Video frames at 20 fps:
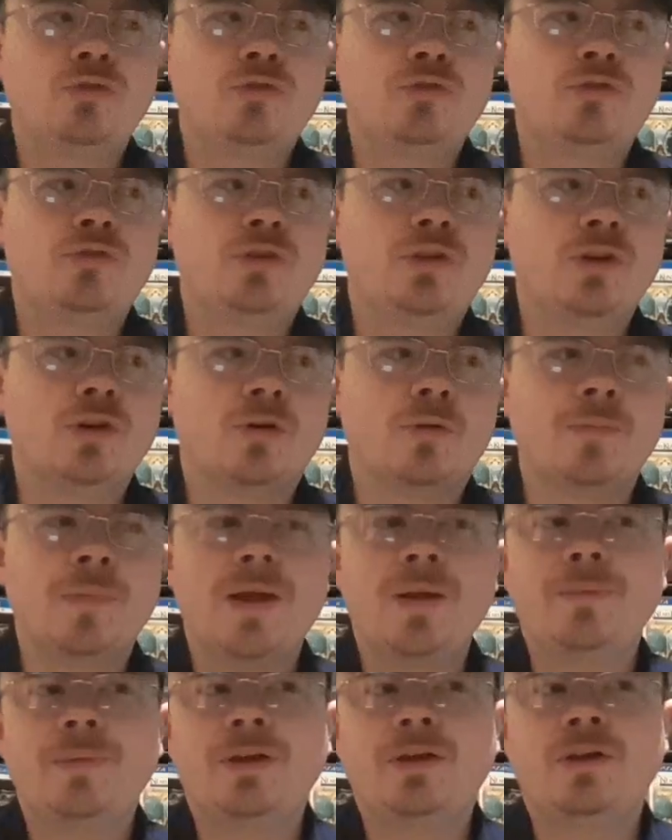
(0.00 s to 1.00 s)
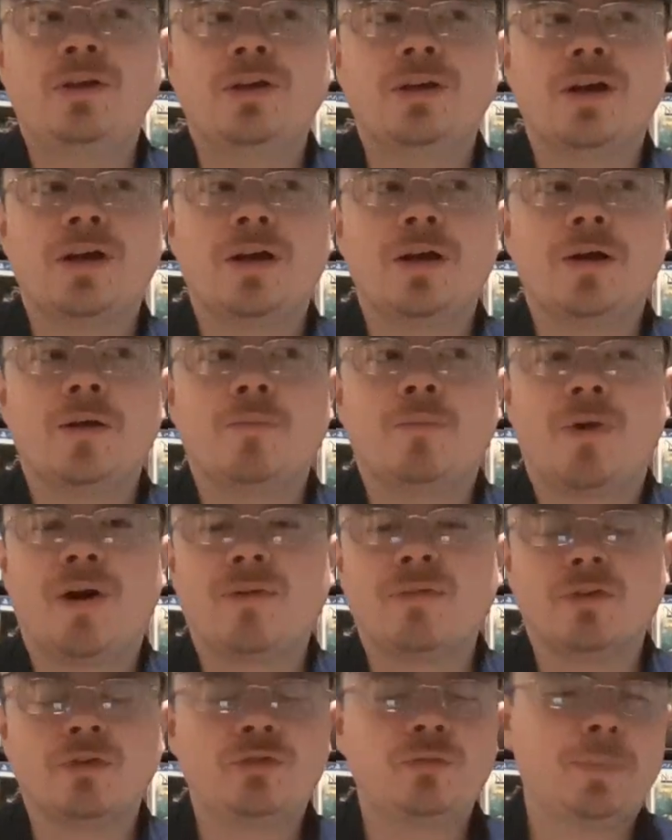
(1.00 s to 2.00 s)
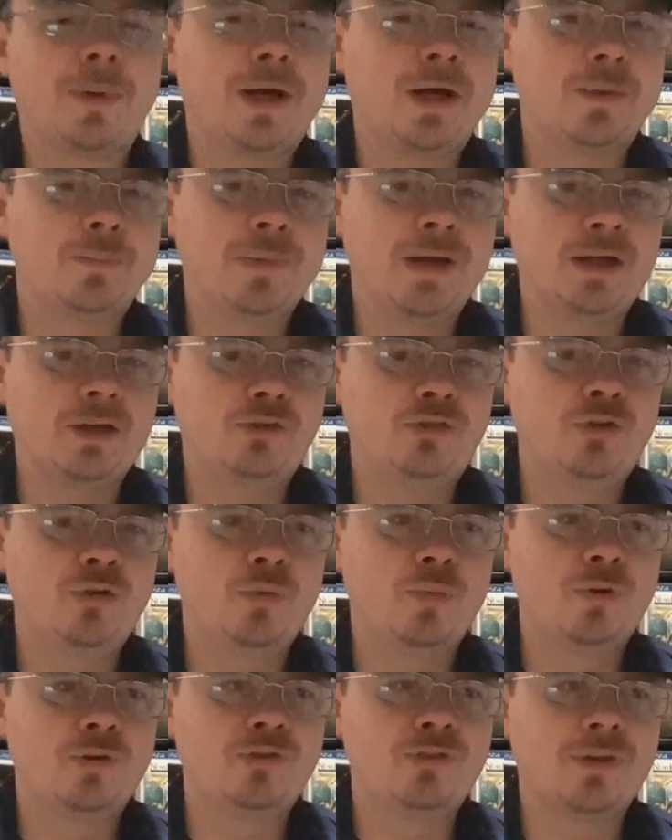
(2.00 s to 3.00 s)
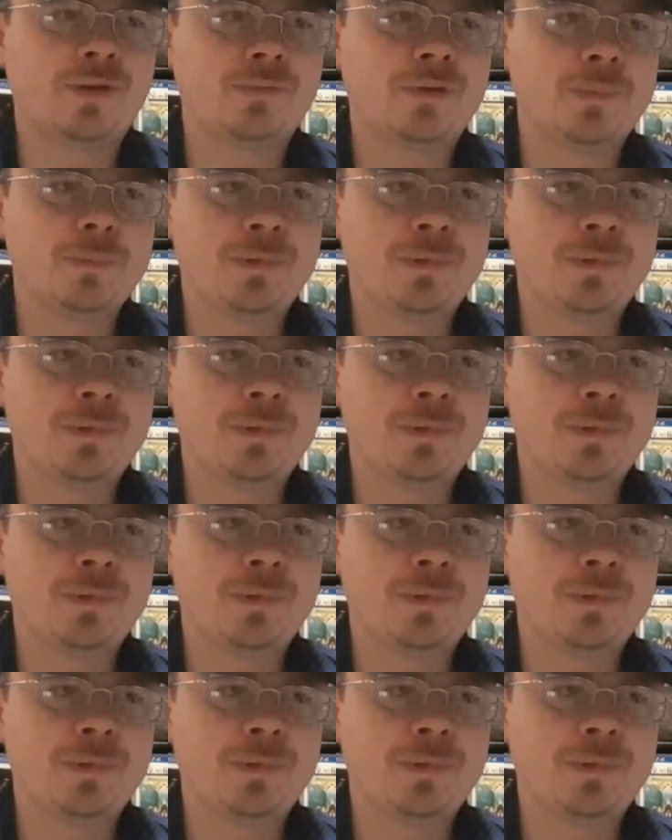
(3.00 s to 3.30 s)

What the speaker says: till maybe Marvel Spider Man 2 or something,